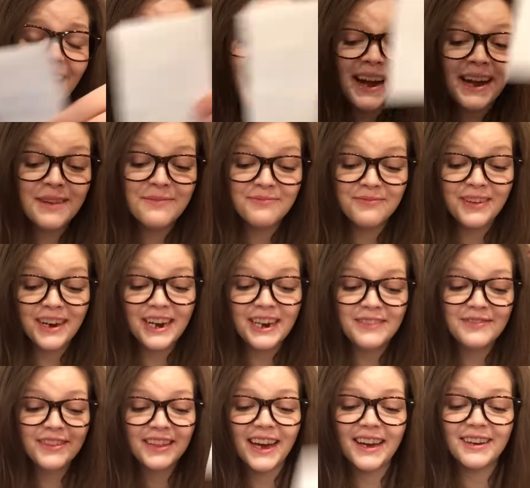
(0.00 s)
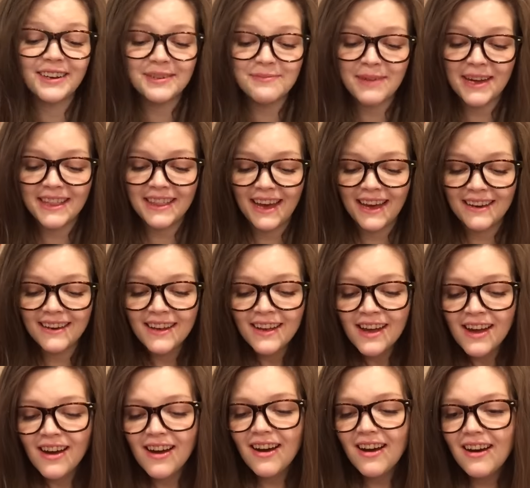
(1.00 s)
I am very flattered by that.
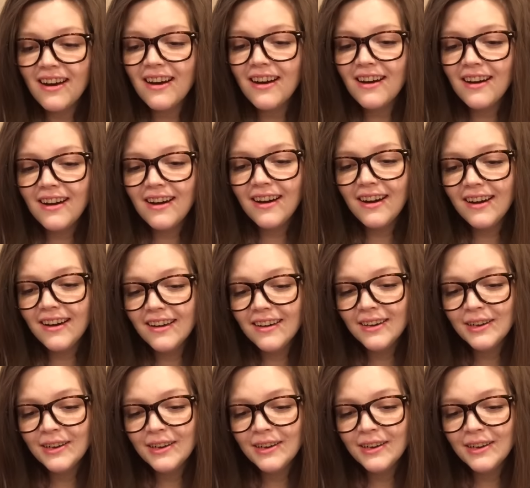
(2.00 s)
Aww.